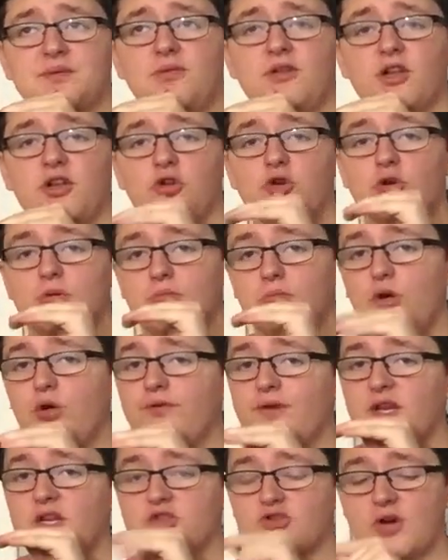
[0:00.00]
speed and you're
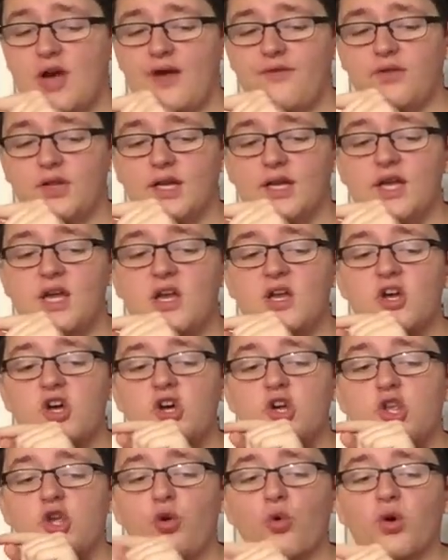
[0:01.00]
moving and traveling,
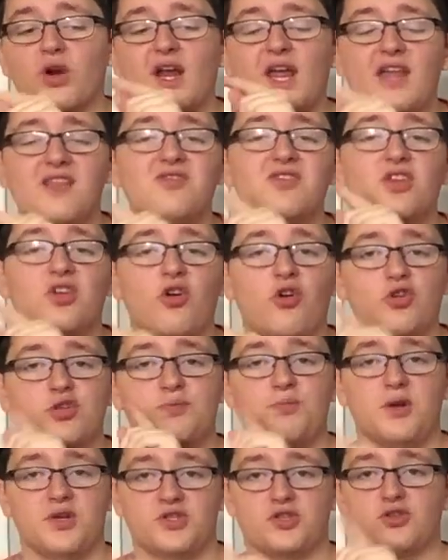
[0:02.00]
you are in the
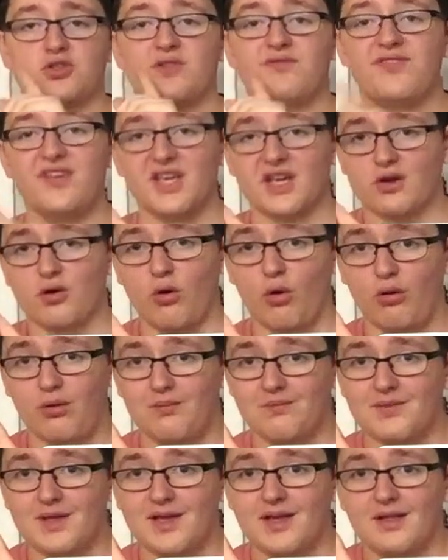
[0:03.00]
Ghostbusters vehicle.
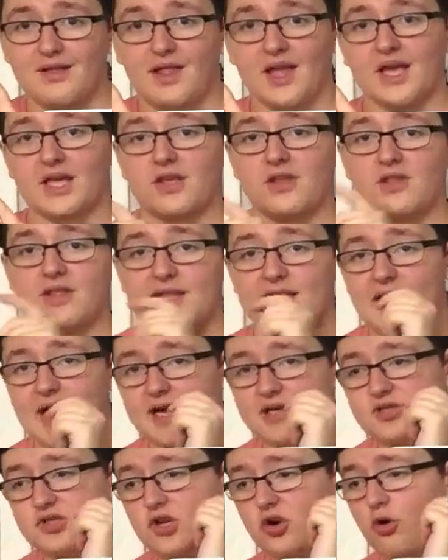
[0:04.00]
Like, the
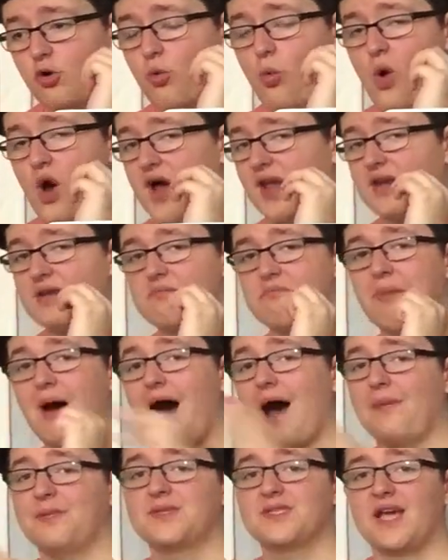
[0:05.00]
Ecto-1
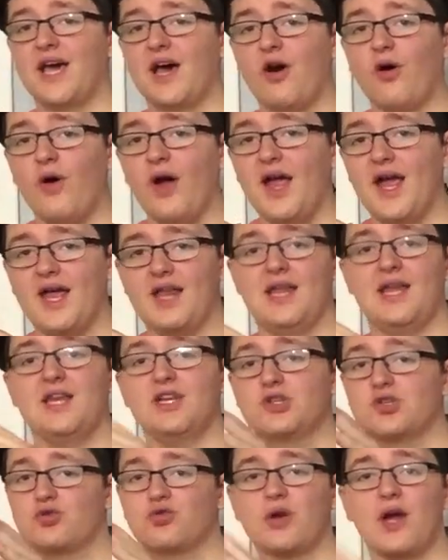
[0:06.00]
pops out and it
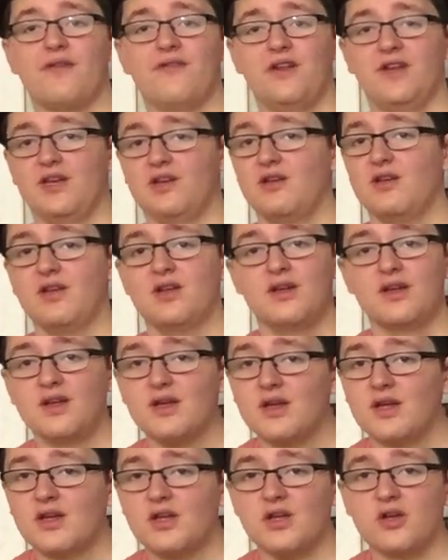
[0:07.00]
is driving.
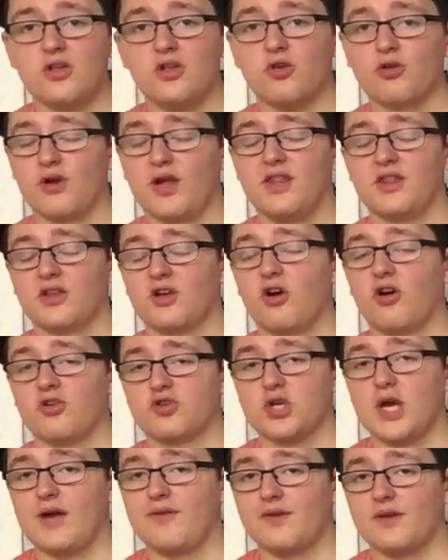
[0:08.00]
You're in the car
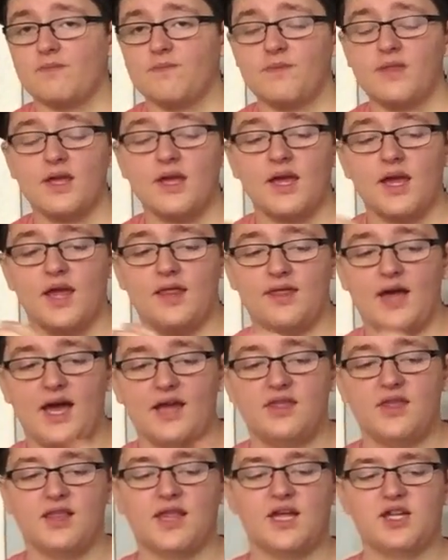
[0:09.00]
driving. And I
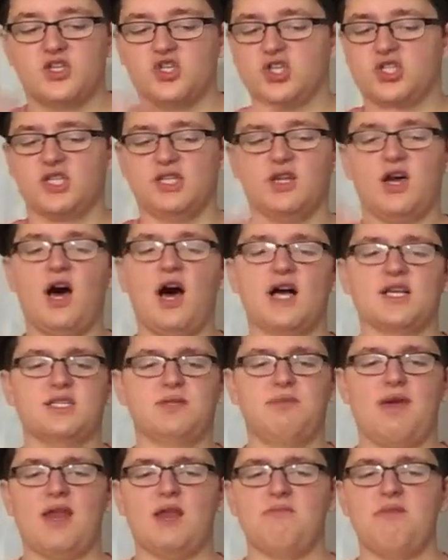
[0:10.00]
think that is just an
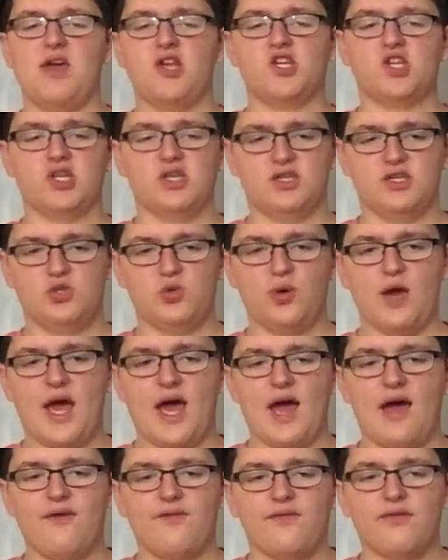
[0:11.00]
awesome animation to
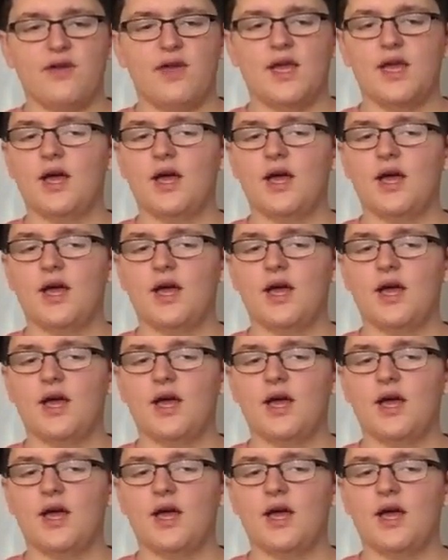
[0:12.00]
have.